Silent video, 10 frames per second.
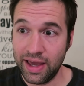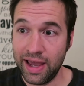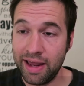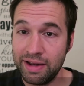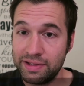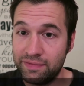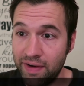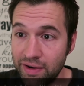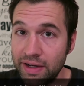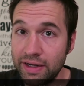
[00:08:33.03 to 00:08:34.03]
and it's
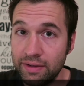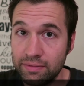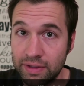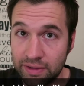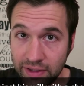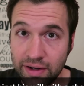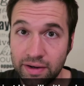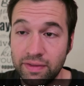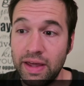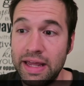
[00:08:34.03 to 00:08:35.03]
very
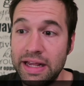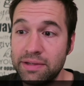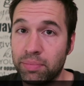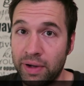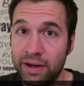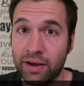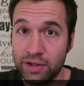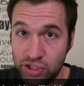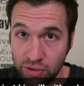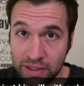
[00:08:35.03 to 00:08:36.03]
clear that he's planning
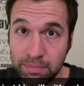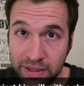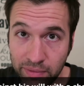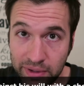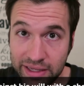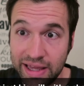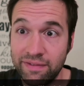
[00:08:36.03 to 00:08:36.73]
on shooting Pee Wee